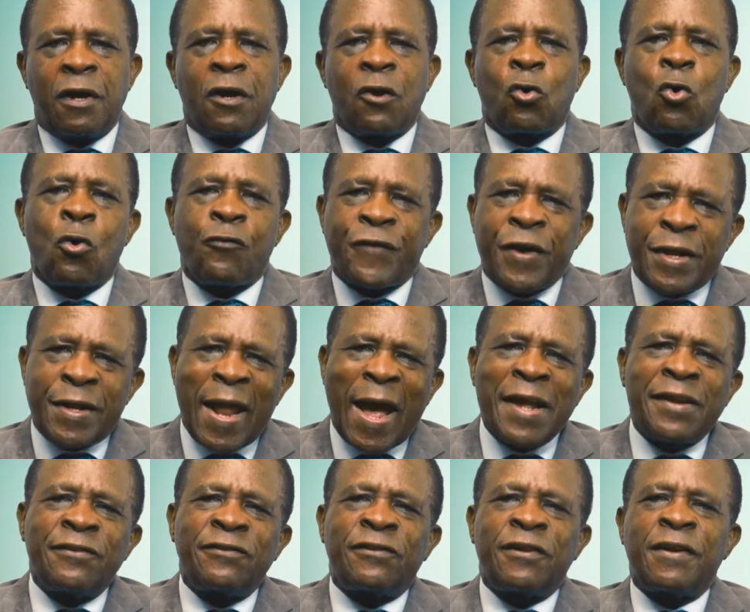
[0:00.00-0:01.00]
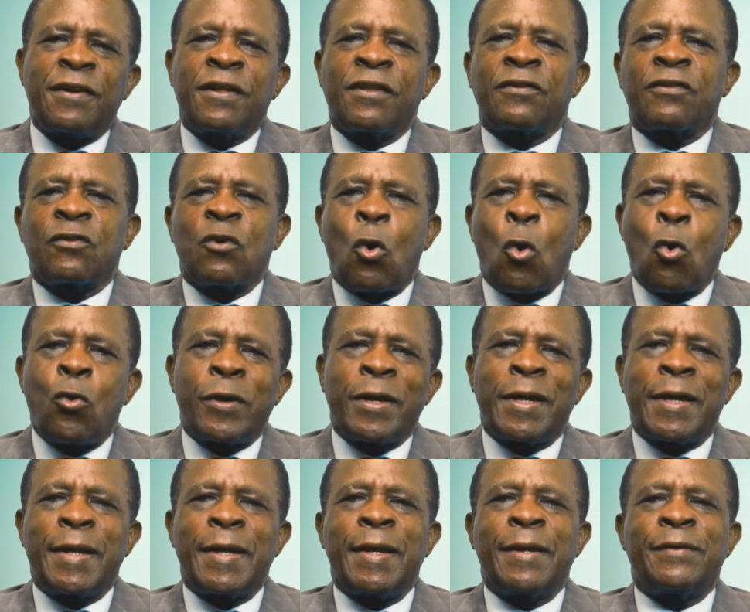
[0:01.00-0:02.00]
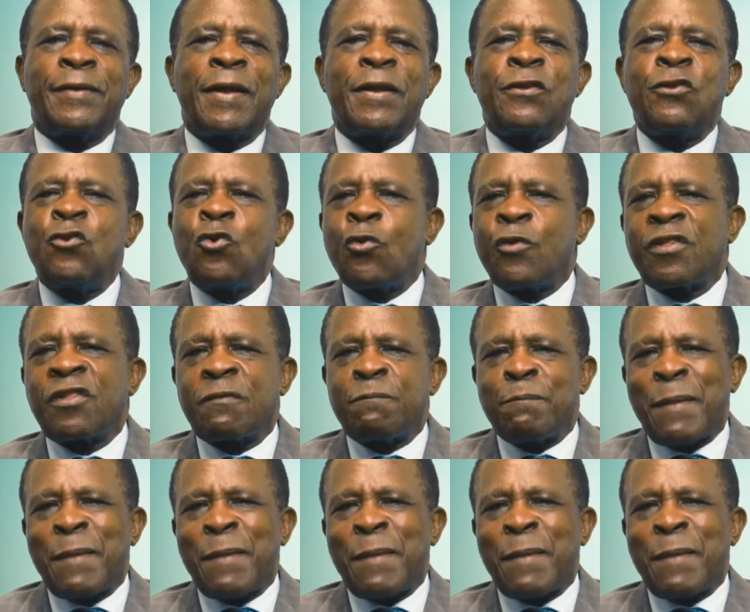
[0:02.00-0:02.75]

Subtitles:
COVID-19 is only the newest